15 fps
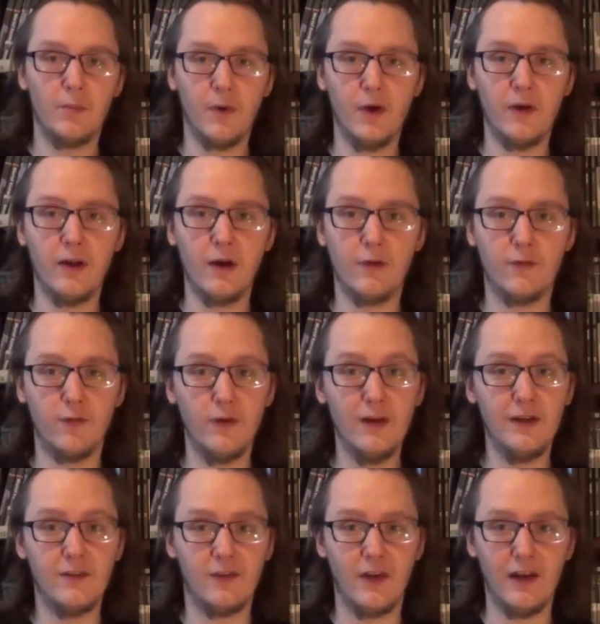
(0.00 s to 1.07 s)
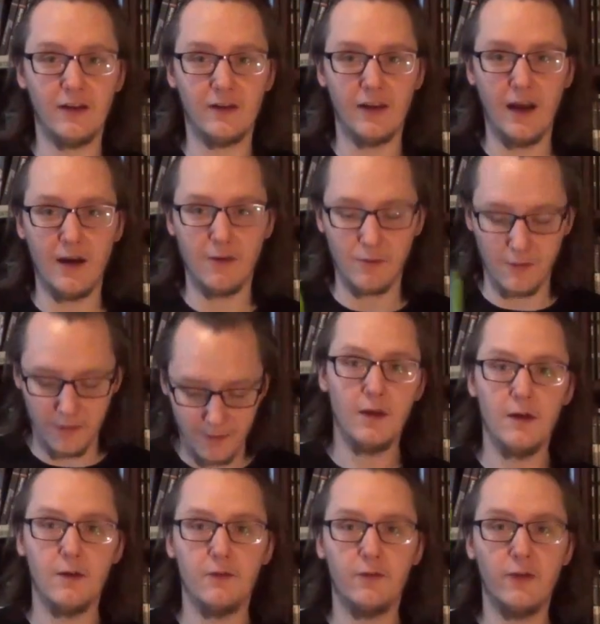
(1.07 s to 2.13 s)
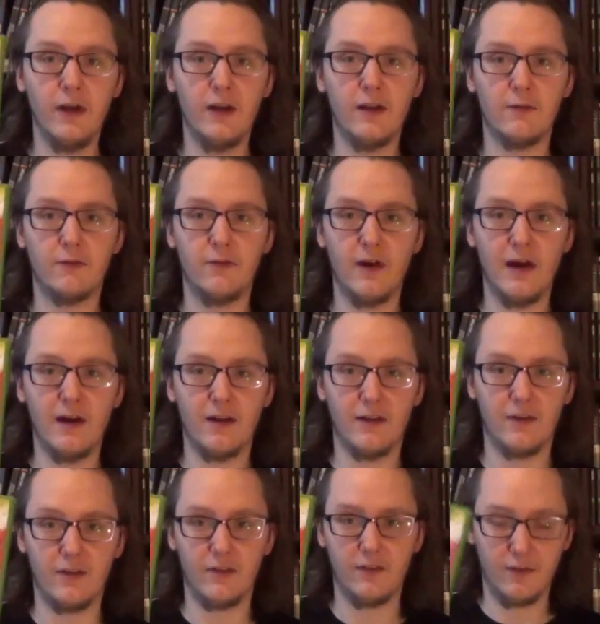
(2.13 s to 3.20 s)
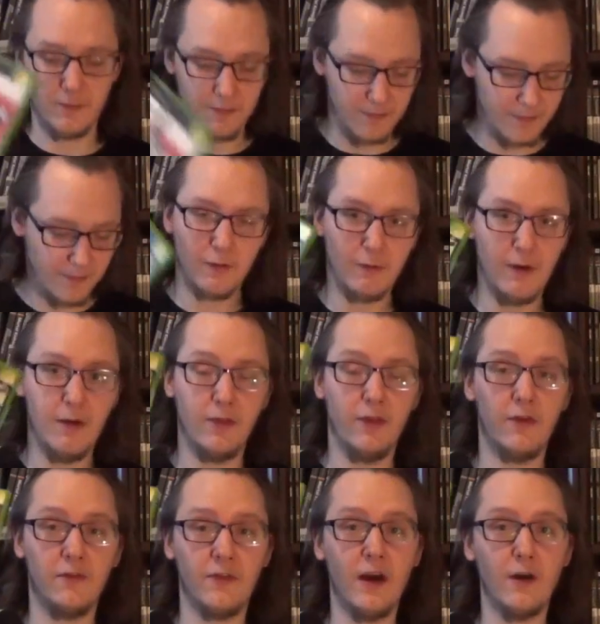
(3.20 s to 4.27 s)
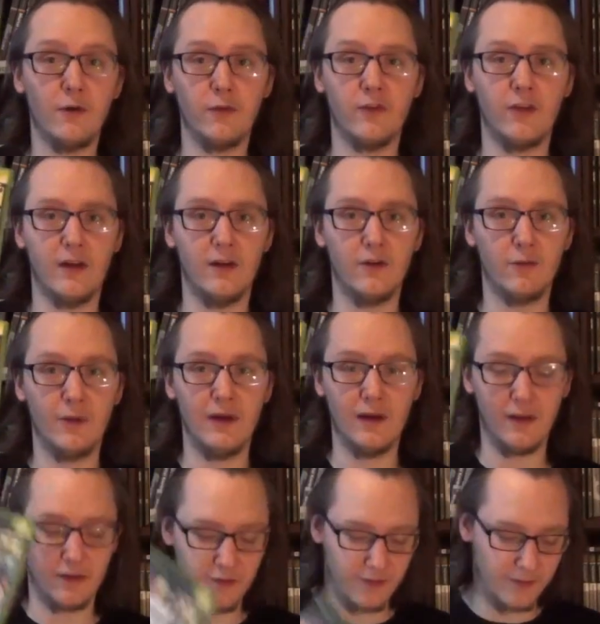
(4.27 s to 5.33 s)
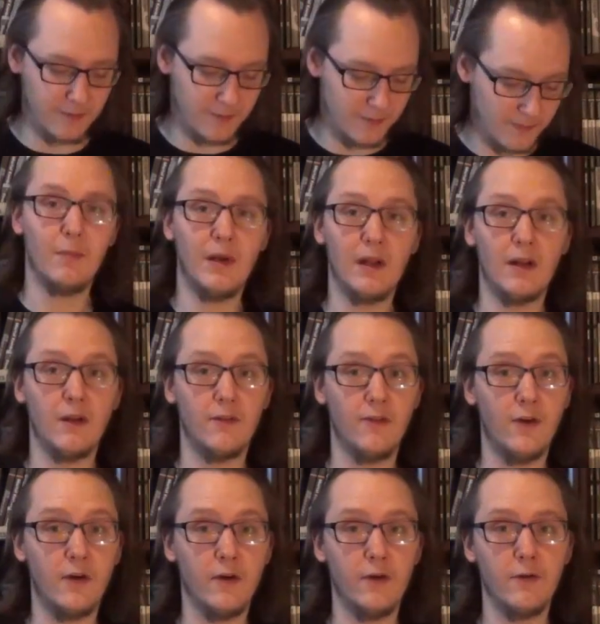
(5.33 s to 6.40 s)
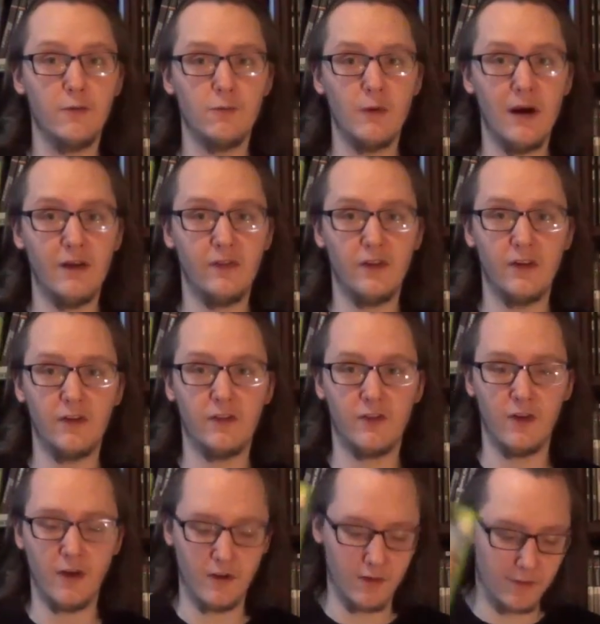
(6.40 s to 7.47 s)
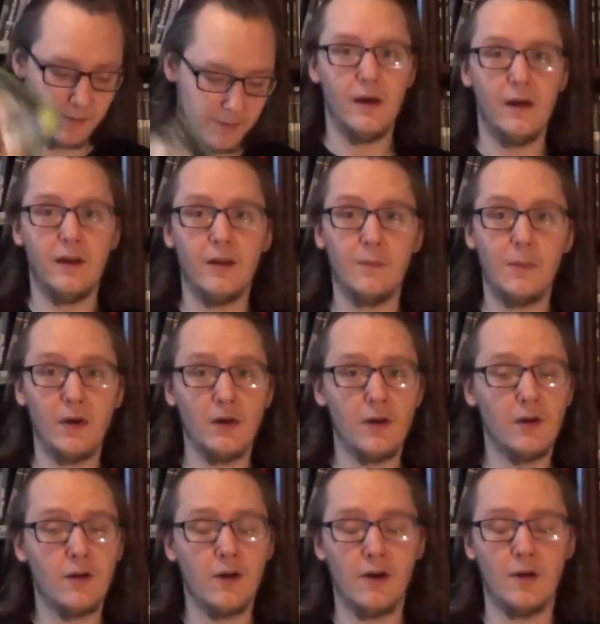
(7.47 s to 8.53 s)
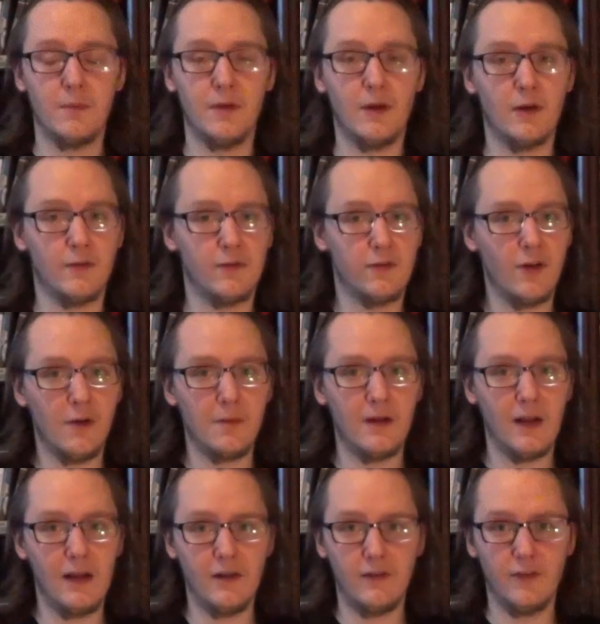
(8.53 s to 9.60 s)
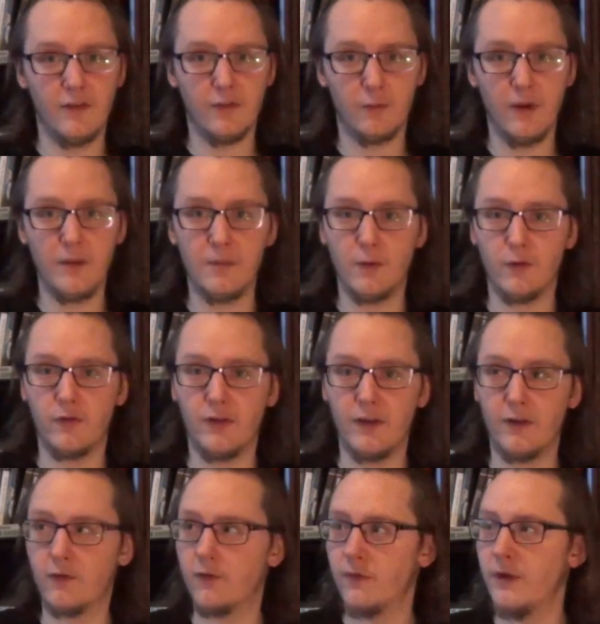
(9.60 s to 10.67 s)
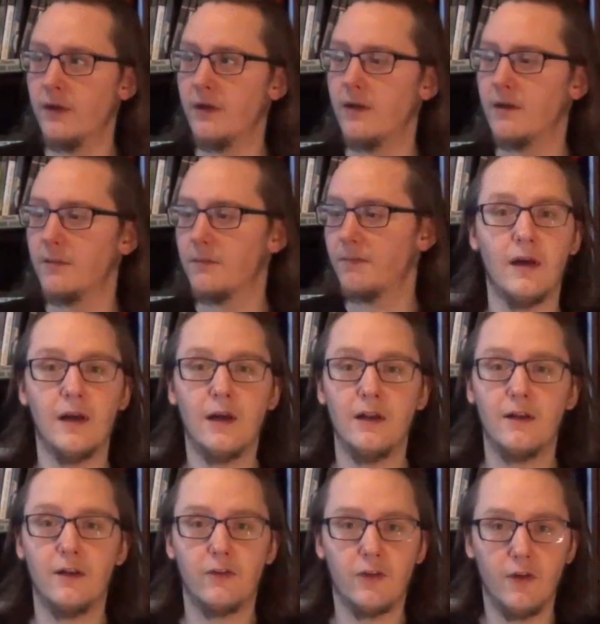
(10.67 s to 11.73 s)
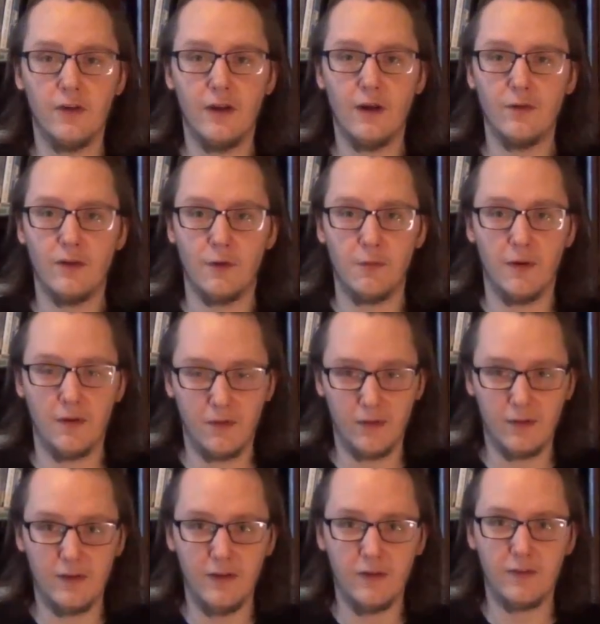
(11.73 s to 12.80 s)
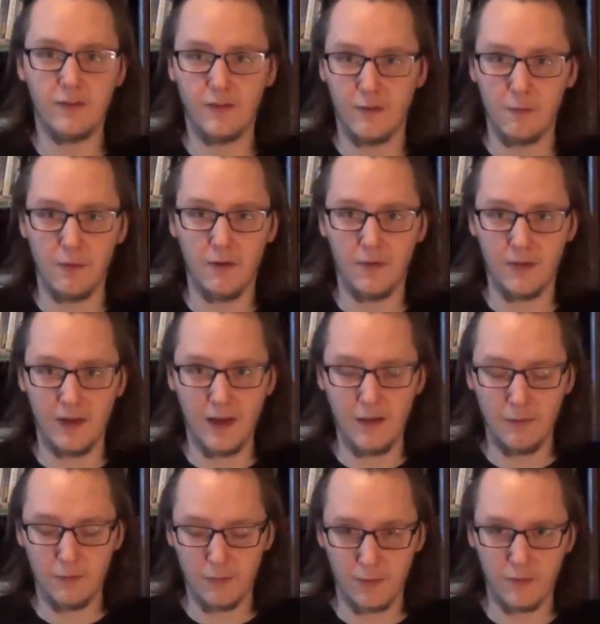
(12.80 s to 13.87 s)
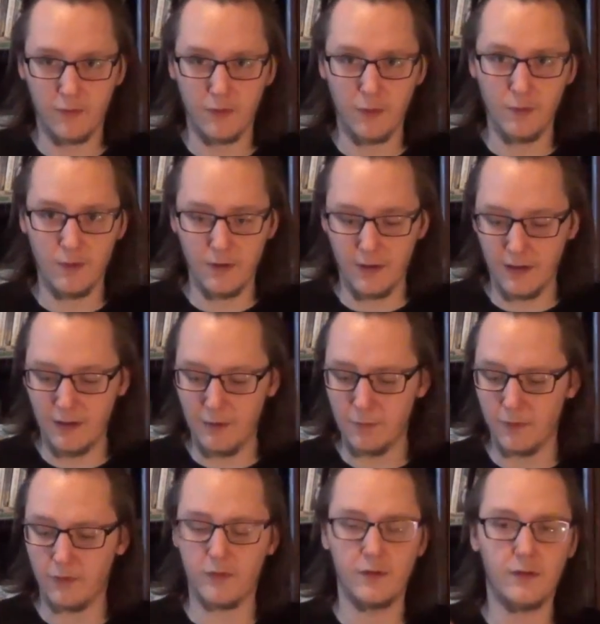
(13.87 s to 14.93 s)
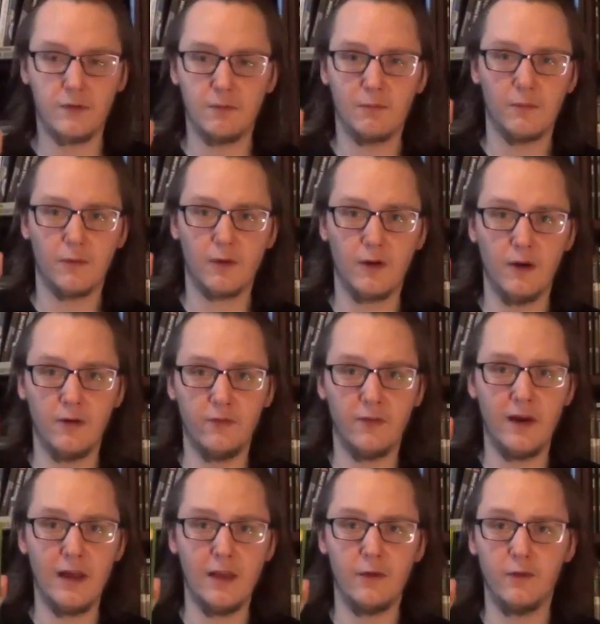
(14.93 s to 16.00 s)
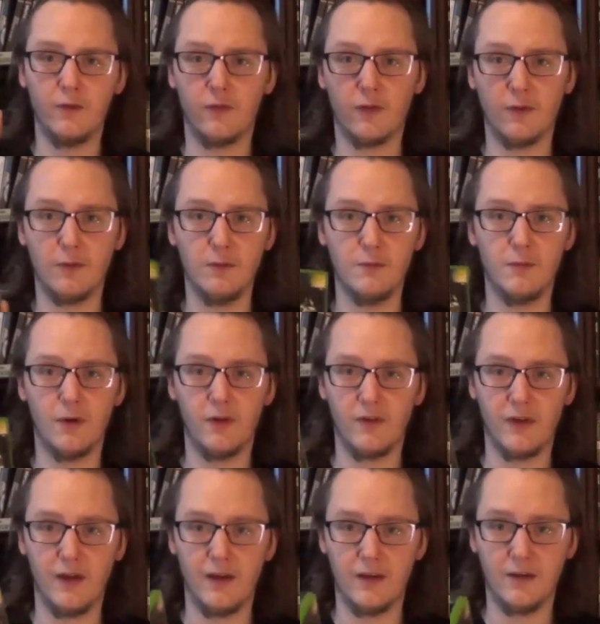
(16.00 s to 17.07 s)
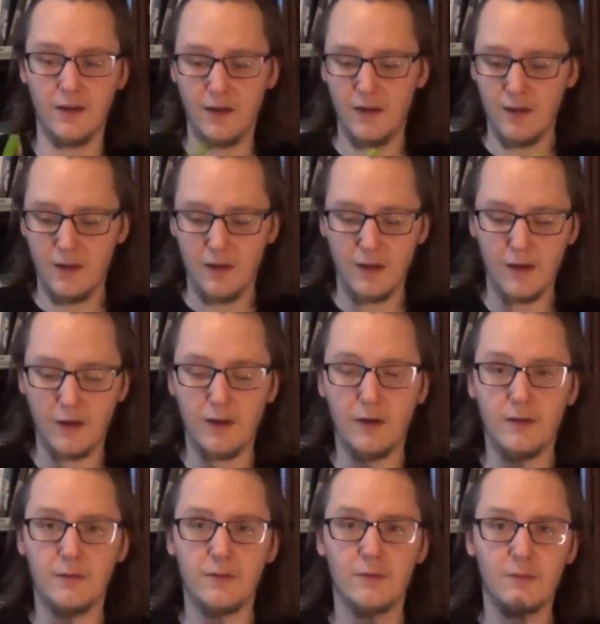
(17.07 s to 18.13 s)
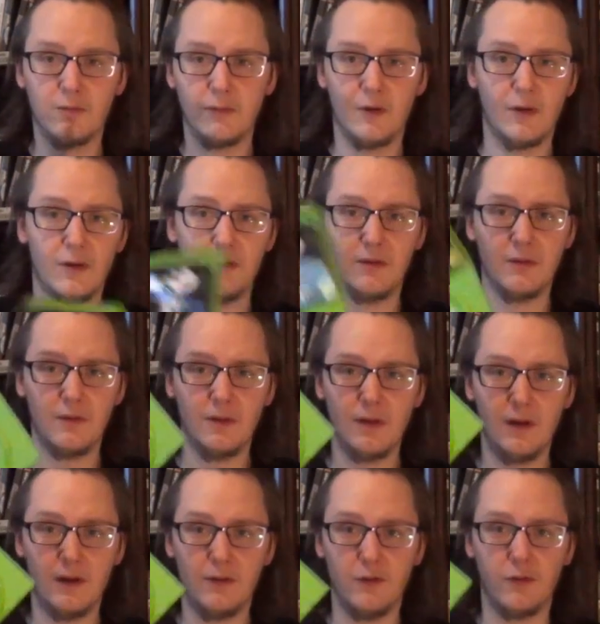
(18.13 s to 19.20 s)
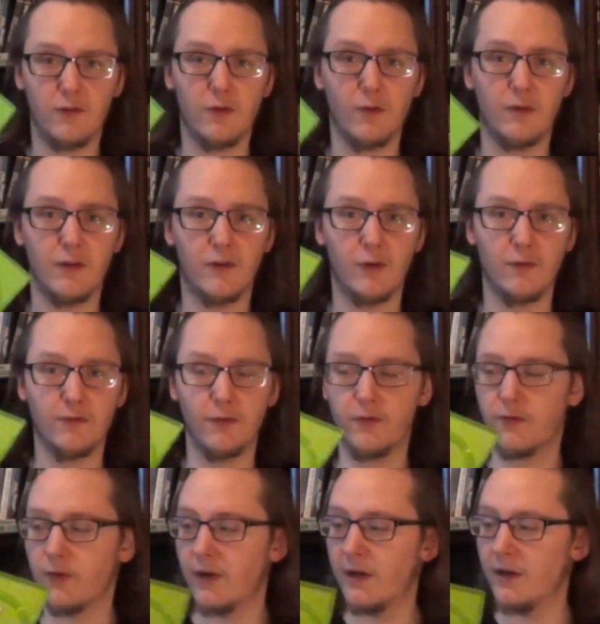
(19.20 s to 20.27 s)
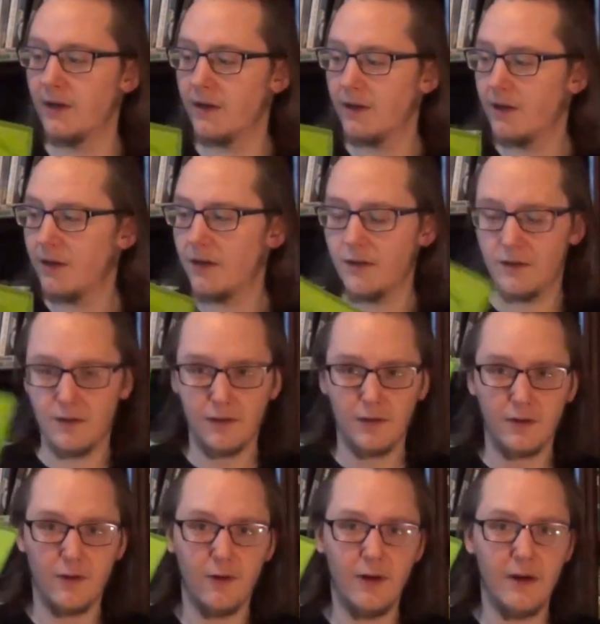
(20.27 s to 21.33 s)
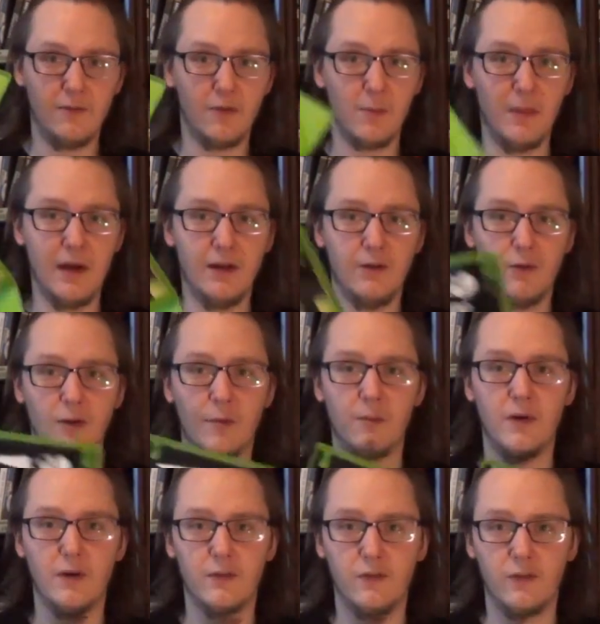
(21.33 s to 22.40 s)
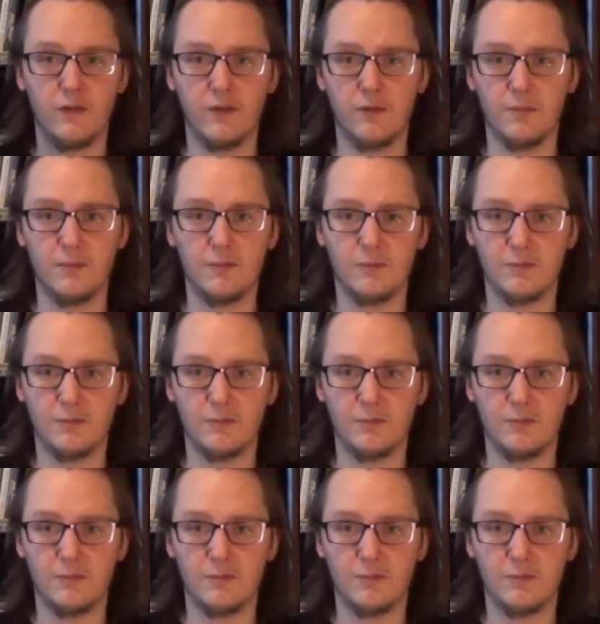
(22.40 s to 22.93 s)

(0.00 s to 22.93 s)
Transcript: Burnout Free Takedown, Freedom Fighters, Grand Theft Auto San Andreas, Medal of Honor Rising Sun, and a bundle copy of Tom Clancy's Rainbow Six Free. And it turned out that one of the discs in one of the games was stolen, and that was The Godfather, so once again, I, got, I just took this home for free. Now I have the manual and box.